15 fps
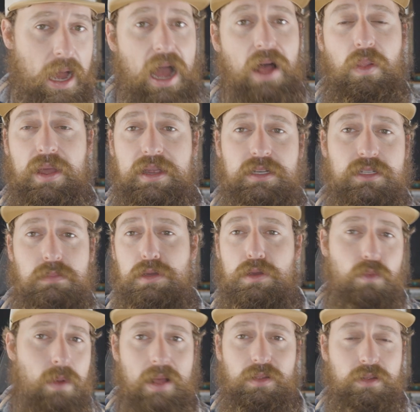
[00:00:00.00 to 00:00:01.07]
I like to be
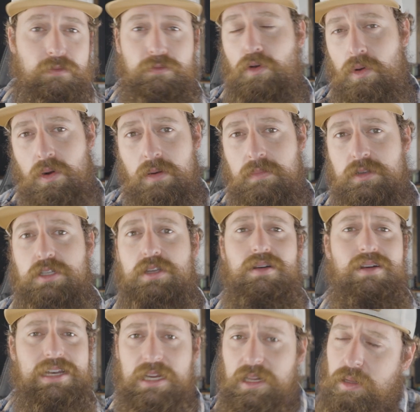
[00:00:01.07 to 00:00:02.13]
well informed,
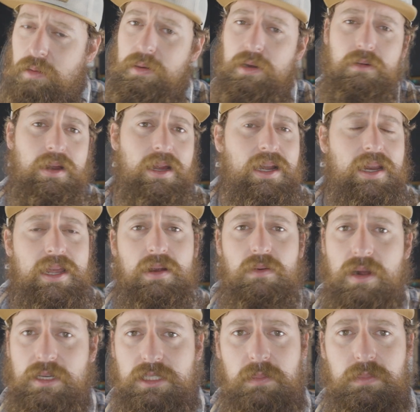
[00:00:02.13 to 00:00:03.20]
so I did a little bit of reading,
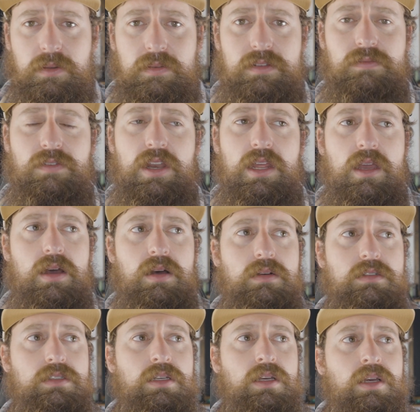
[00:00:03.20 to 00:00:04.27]
watched a couple of his
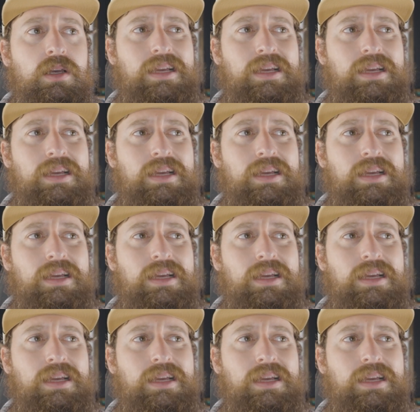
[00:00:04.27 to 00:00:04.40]
videos.